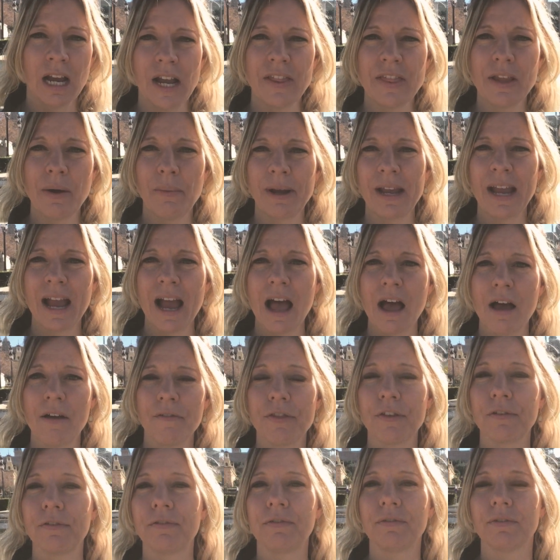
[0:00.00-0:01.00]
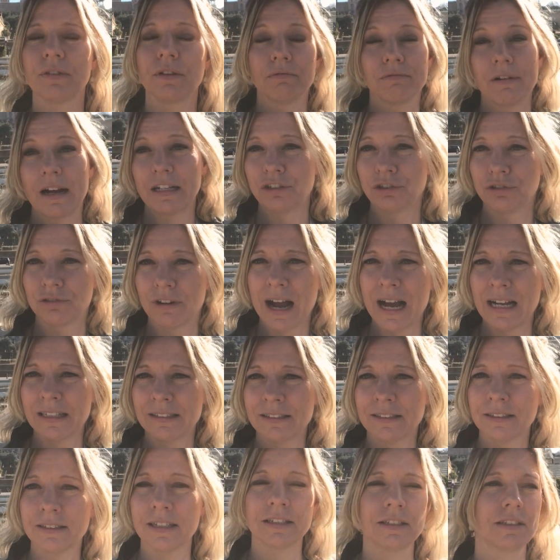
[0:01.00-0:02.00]
And then we have the
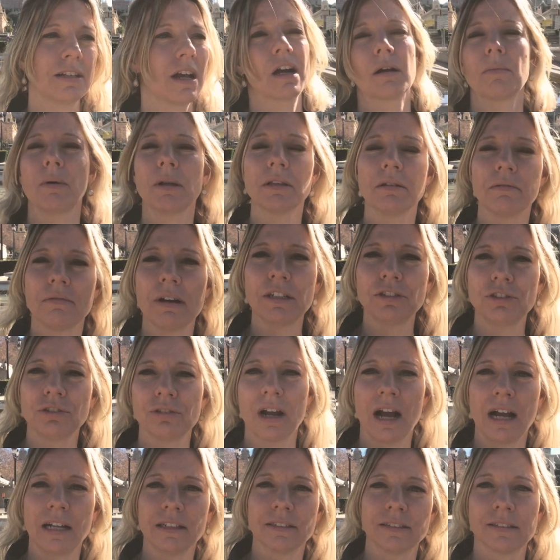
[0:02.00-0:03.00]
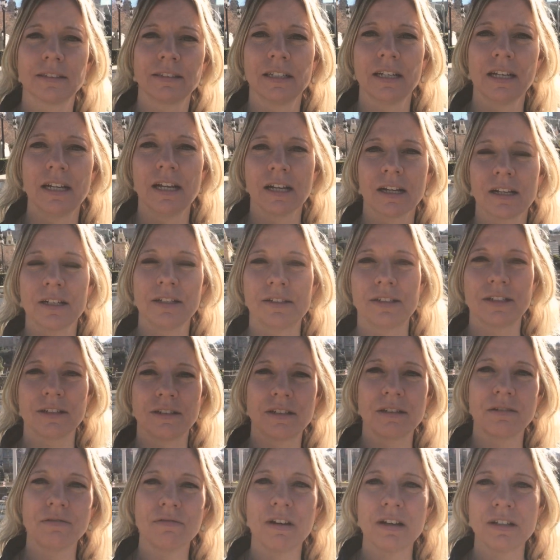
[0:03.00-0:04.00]
restaurants. Let's talk about the restaurants.
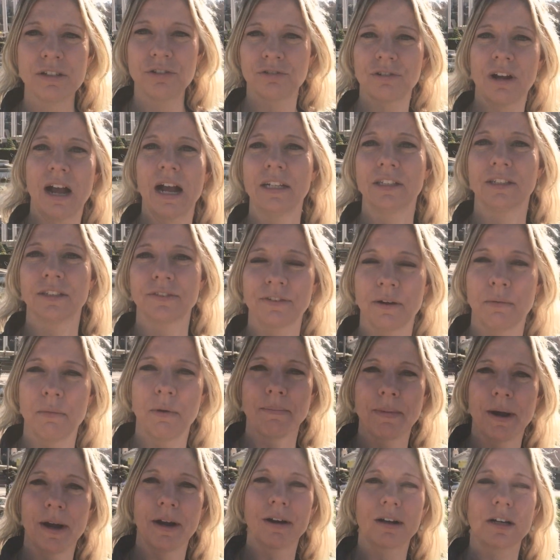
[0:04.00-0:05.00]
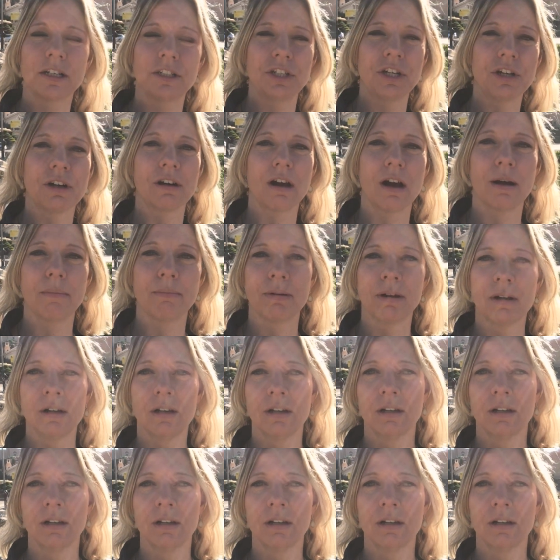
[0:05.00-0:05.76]
Consistent restaurants from America to Europe.